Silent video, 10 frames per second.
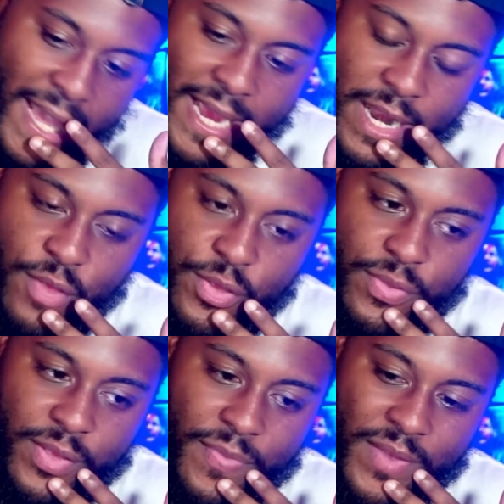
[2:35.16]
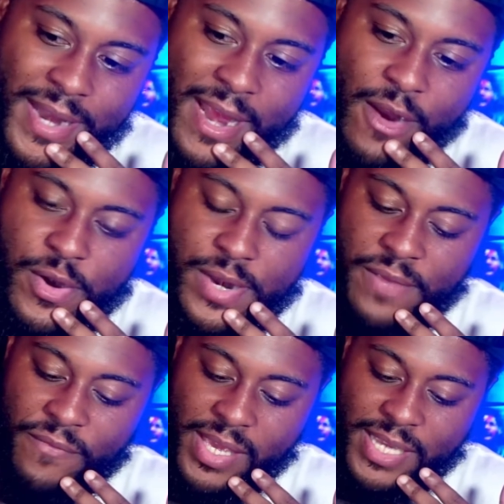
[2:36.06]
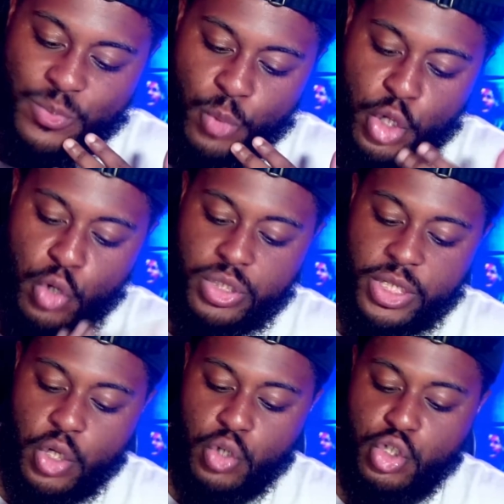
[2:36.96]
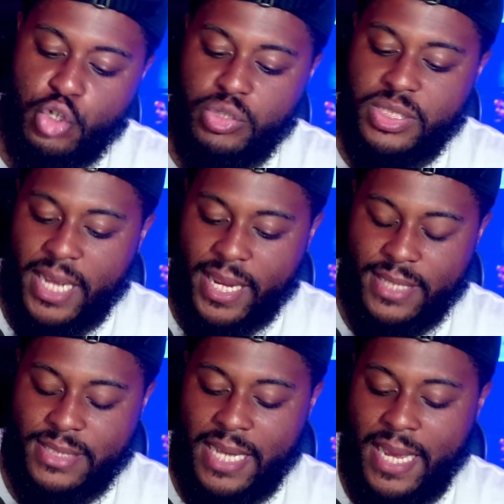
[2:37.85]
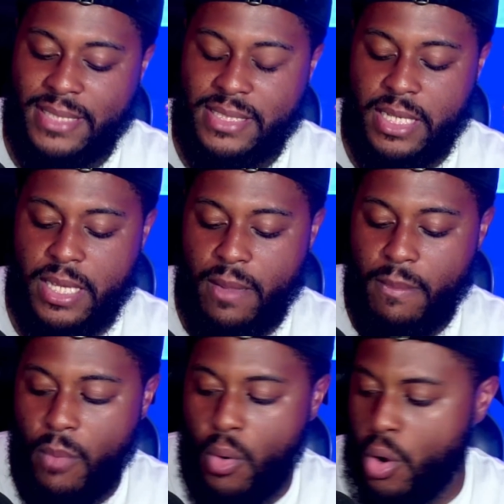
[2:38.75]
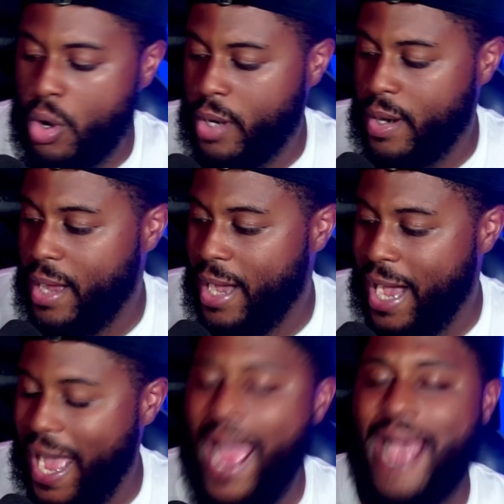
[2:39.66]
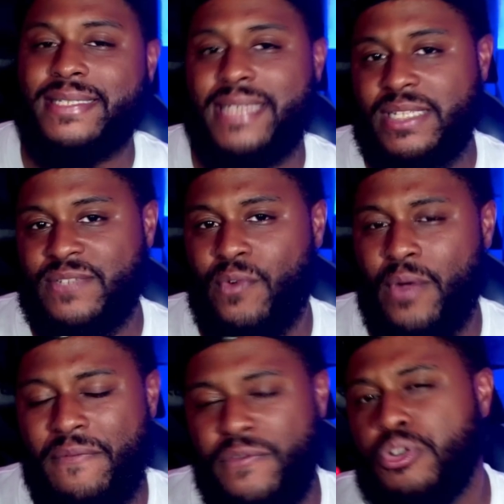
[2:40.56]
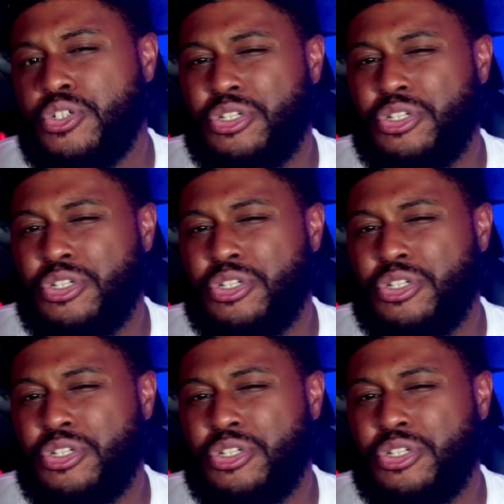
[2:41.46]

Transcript: And the narrative is we're using those 2 seconds as more assets for a future